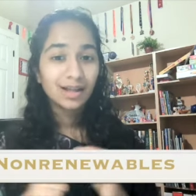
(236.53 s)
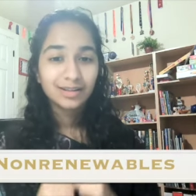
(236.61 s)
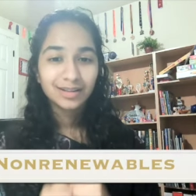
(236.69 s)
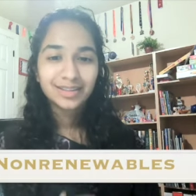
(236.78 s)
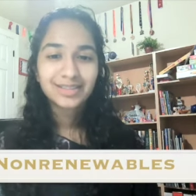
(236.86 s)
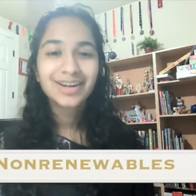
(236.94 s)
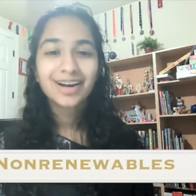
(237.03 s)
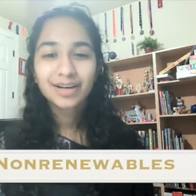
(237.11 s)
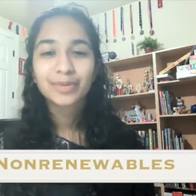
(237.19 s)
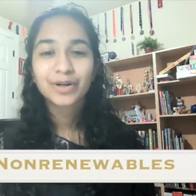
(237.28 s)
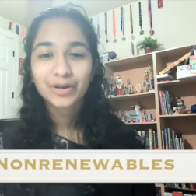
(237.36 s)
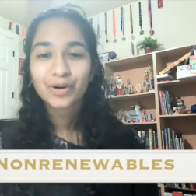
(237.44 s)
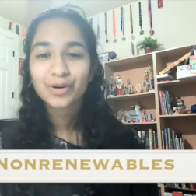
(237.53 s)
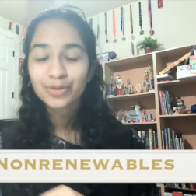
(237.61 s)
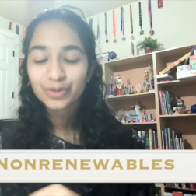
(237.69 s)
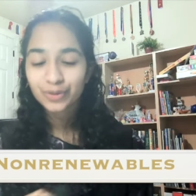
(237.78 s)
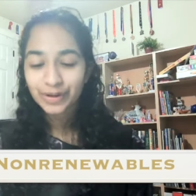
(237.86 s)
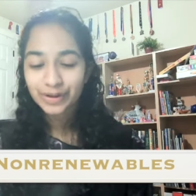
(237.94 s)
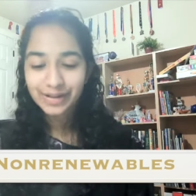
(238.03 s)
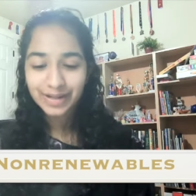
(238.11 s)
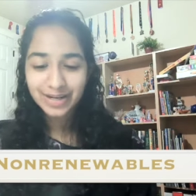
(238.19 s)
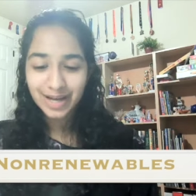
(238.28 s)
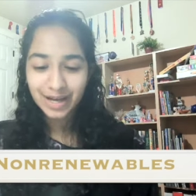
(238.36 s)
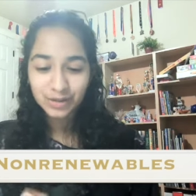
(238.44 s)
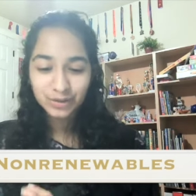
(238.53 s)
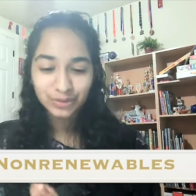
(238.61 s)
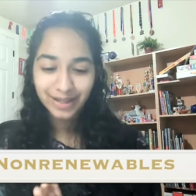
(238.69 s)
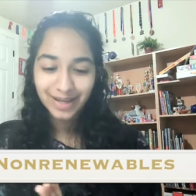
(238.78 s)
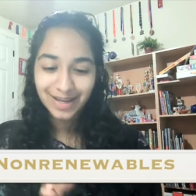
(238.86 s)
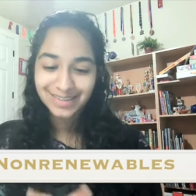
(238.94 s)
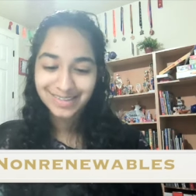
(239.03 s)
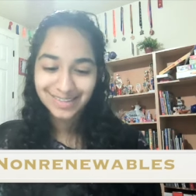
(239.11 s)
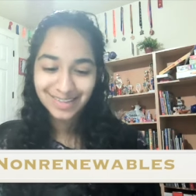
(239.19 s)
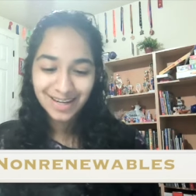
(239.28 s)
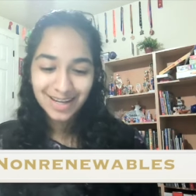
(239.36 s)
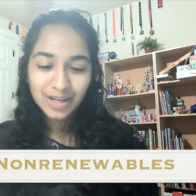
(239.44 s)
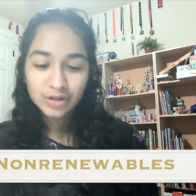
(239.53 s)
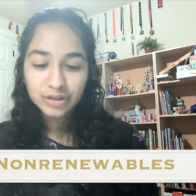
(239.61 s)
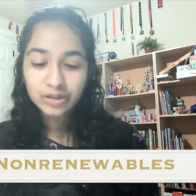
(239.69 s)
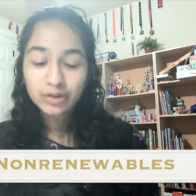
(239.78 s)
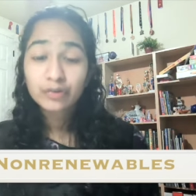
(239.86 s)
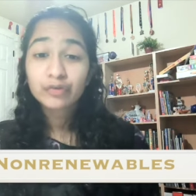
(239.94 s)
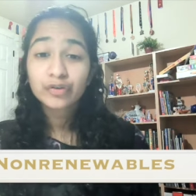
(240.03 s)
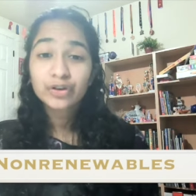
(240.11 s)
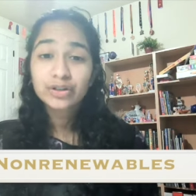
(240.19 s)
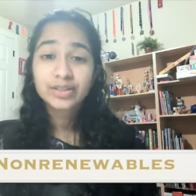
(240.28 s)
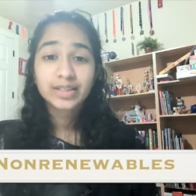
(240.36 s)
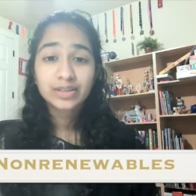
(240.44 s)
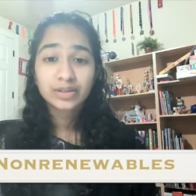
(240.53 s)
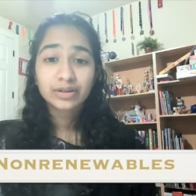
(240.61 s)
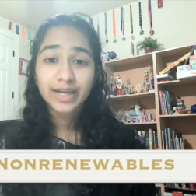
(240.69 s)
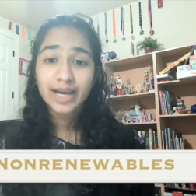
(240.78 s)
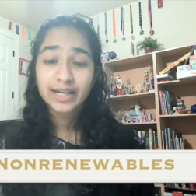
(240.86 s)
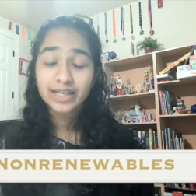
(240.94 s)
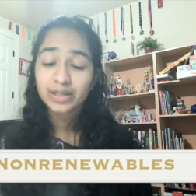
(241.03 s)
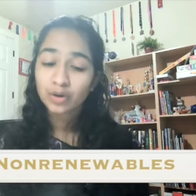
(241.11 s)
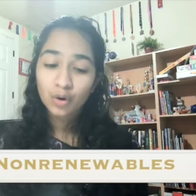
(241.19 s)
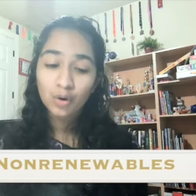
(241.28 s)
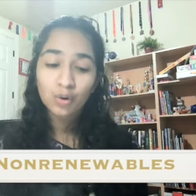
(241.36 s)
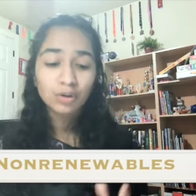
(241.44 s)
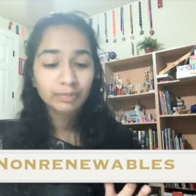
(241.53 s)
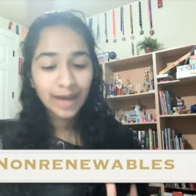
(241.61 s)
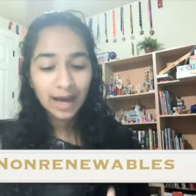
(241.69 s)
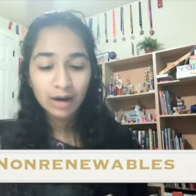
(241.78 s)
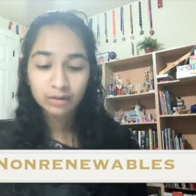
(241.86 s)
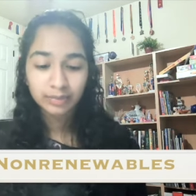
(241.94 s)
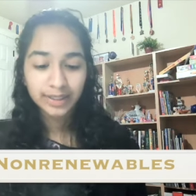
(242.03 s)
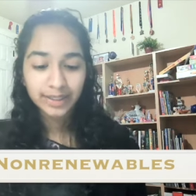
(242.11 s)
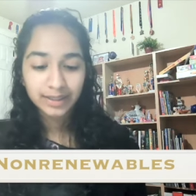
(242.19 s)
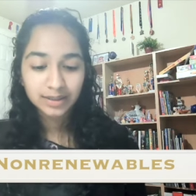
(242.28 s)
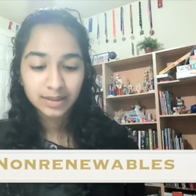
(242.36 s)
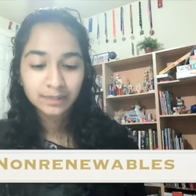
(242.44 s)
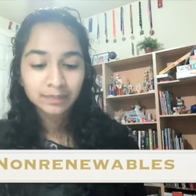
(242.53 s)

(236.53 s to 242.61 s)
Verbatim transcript: let's talk about coal, oil, and natural gas. So, first, let's look at a coal power plant.